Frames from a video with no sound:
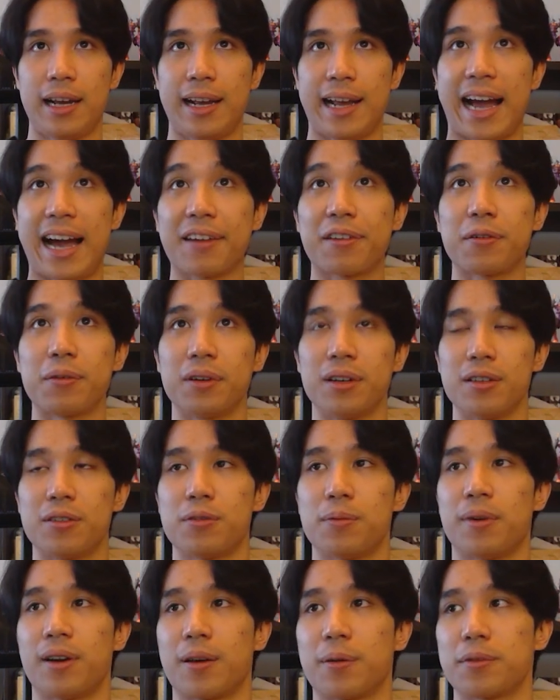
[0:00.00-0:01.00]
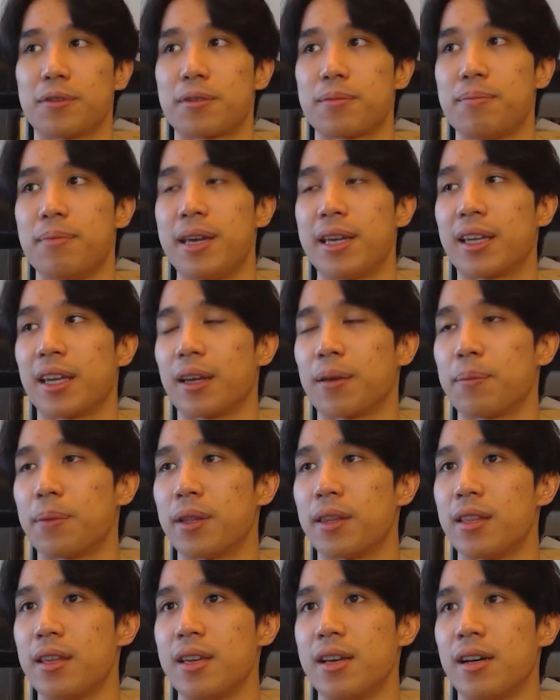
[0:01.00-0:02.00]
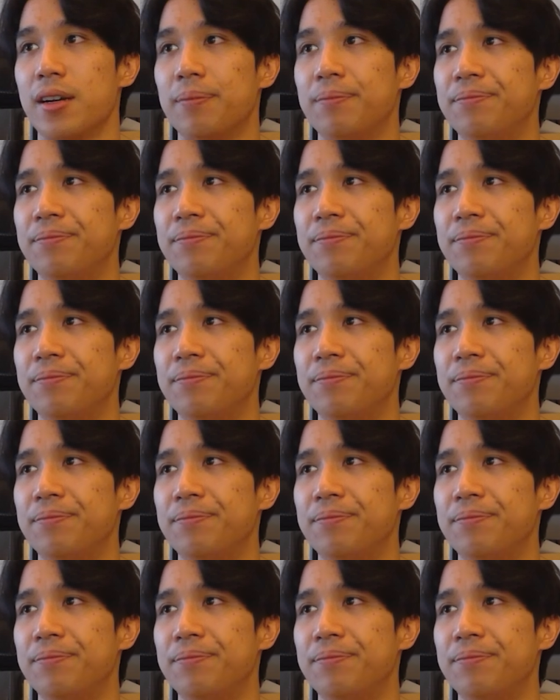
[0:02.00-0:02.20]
accurately to what I was making. But the